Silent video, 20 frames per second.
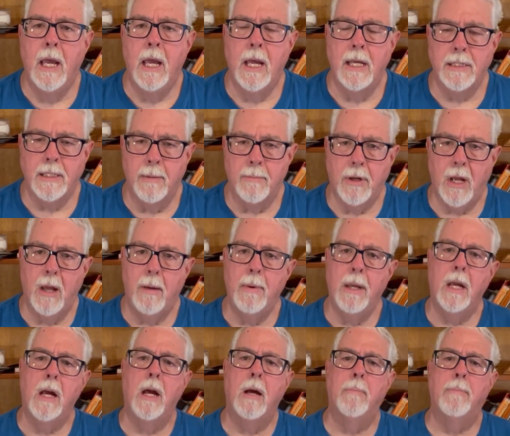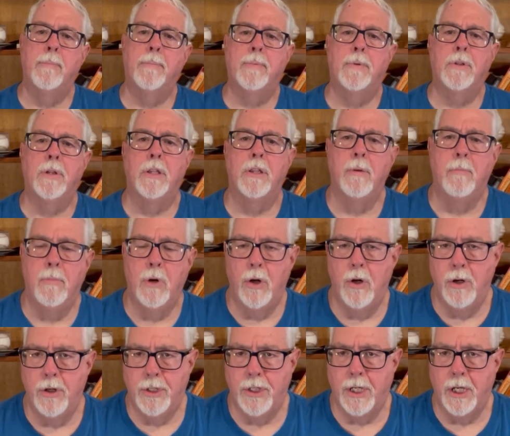As I'm coming up to the
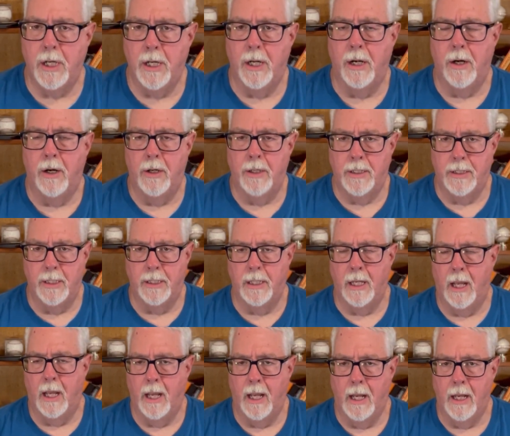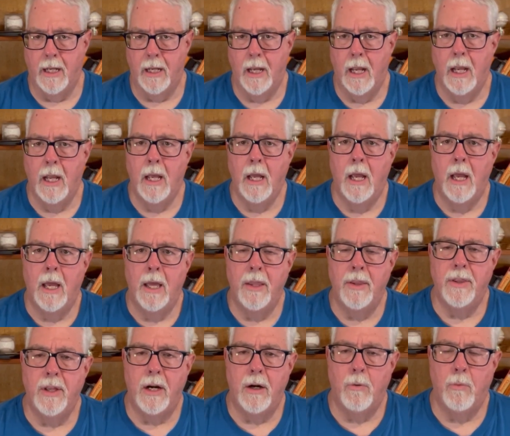merge here today,
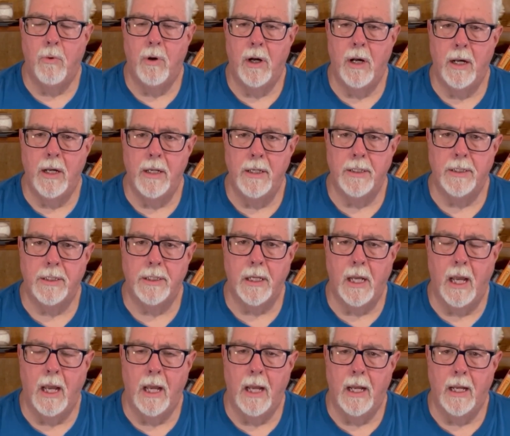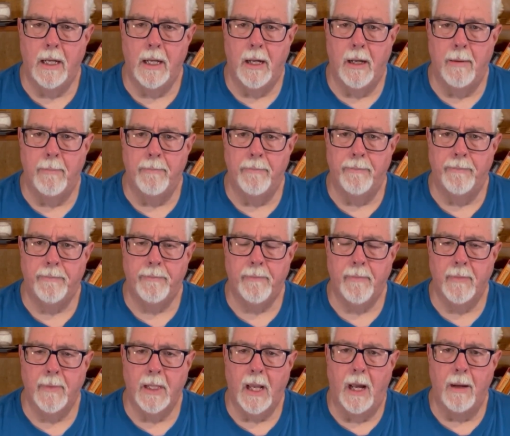there was
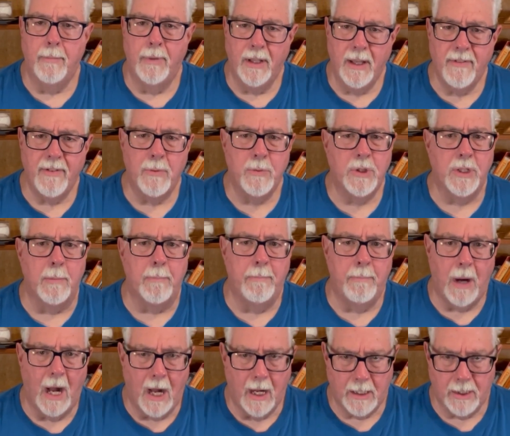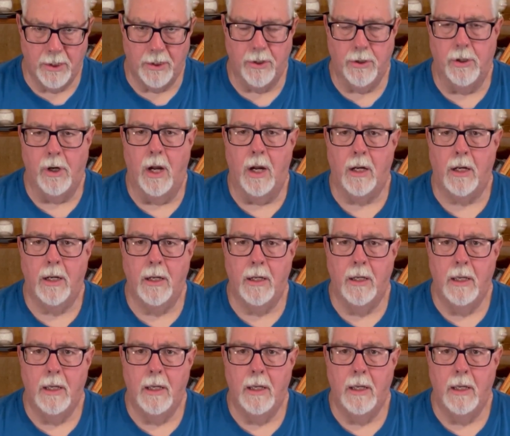I believe it was a box truck.